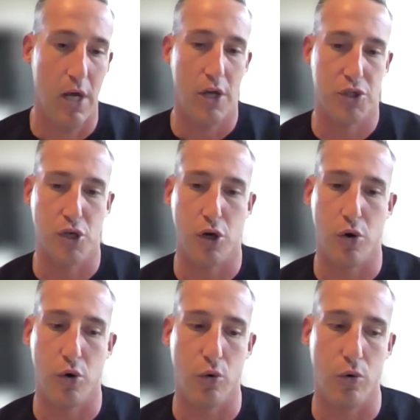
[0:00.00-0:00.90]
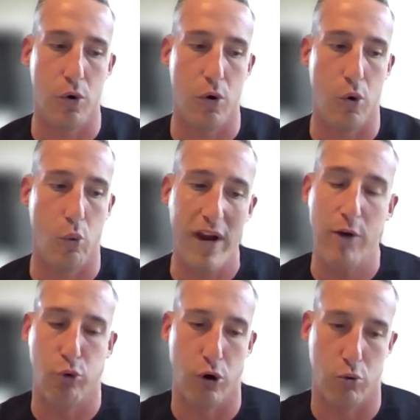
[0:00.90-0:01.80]
So we
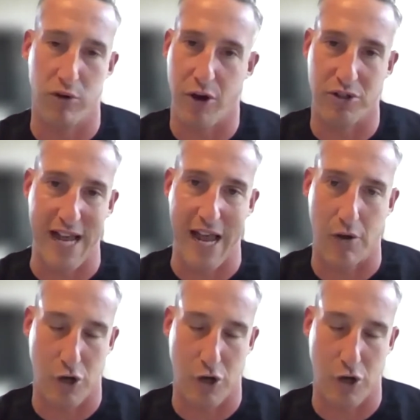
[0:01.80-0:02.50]
work with our DAOs,